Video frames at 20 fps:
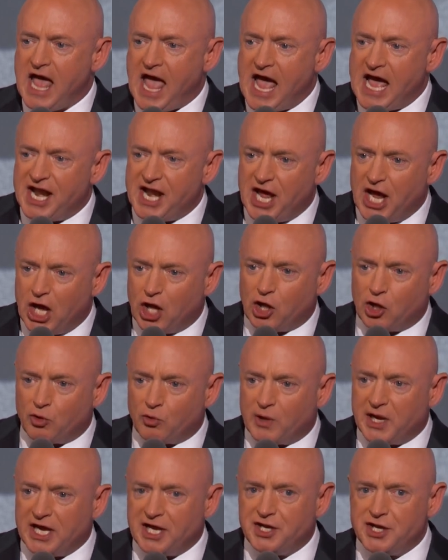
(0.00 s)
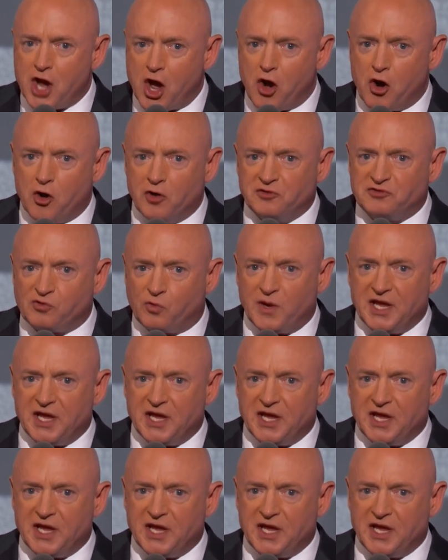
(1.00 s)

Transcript: and Hillary knows